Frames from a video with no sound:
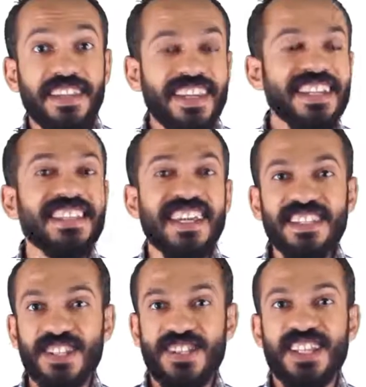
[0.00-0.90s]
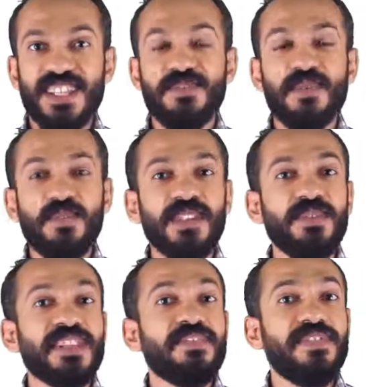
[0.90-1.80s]
next exercises will be
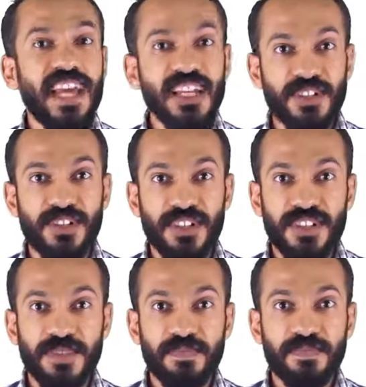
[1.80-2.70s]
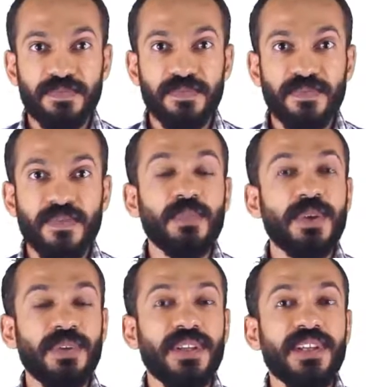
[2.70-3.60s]
using flashcards.
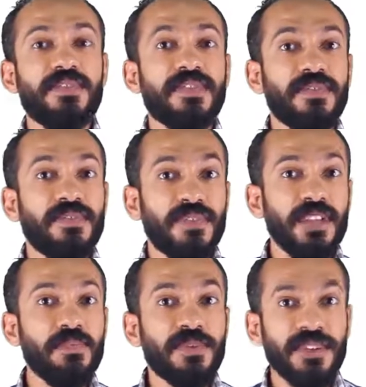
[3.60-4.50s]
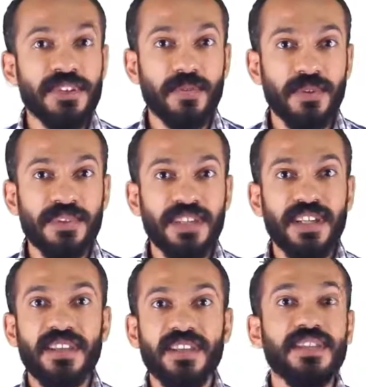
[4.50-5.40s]
We will leave 3 printables
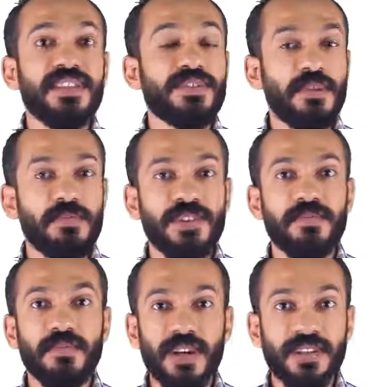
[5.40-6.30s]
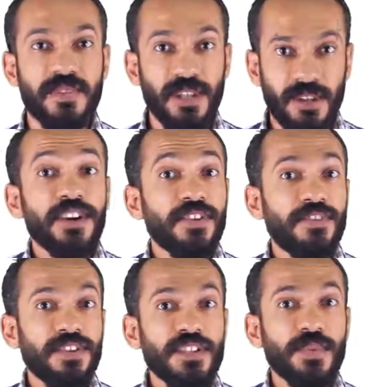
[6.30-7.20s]
in the description box below.
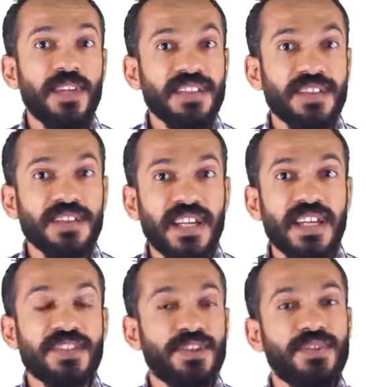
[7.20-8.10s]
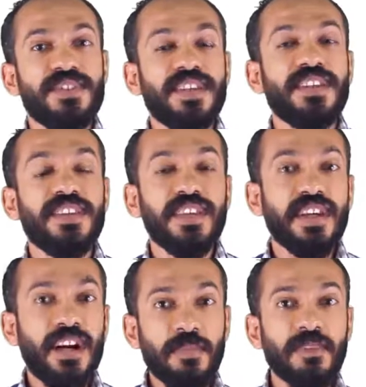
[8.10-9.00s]
First, we exercise using
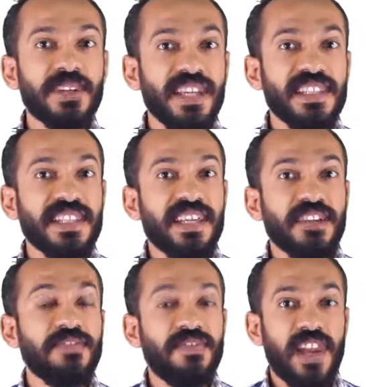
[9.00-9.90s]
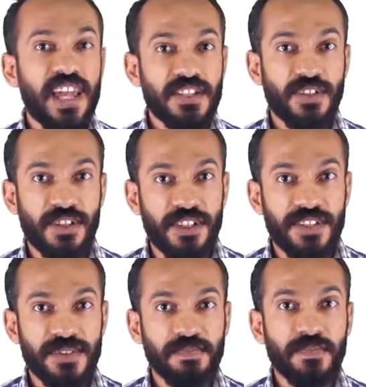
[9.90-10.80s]
the uppercase letter
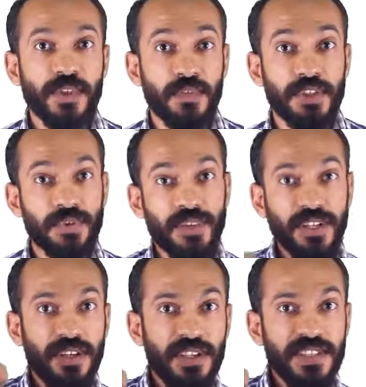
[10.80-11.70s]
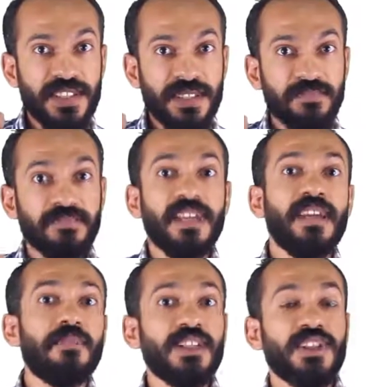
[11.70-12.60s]
flashcards. We show the cards
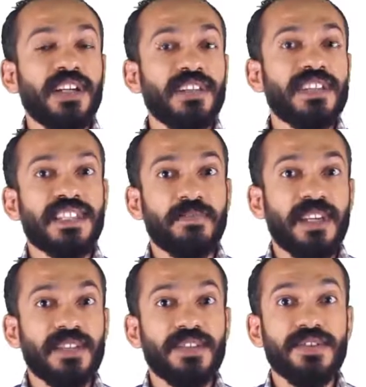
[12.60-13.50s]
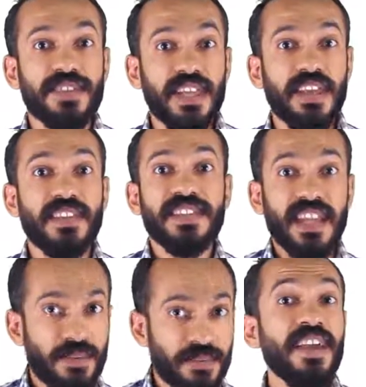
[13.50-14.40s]
and my child is expected to say the
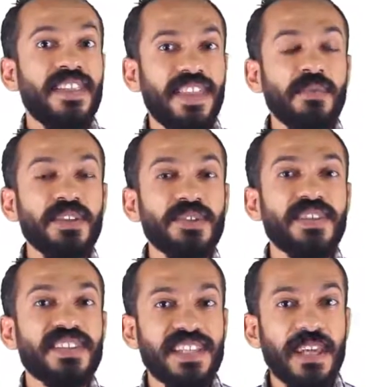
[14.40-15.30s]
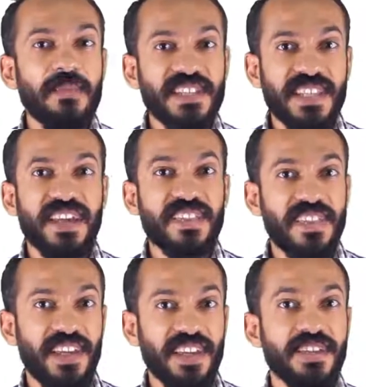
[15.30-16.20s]
sound. Then we do the same exact
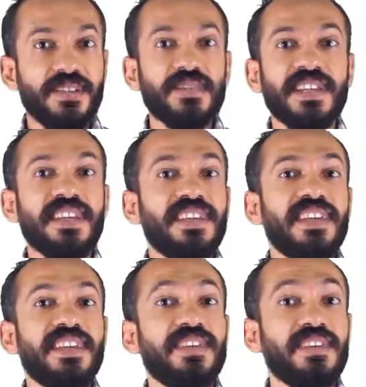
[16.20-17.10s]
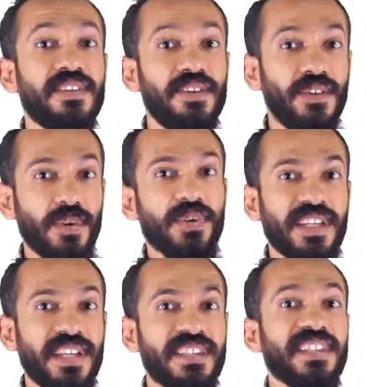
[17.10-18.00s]
thing using the
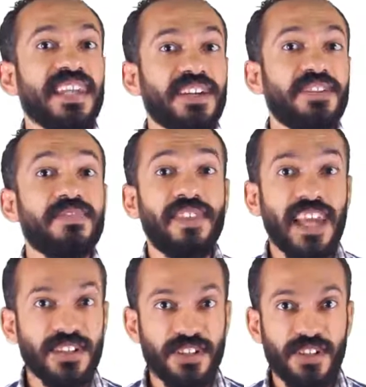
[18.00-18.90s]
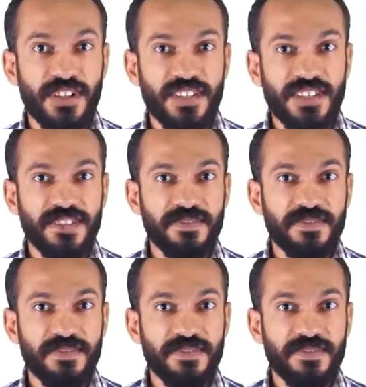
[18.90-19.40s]
lowercase letter flashcards.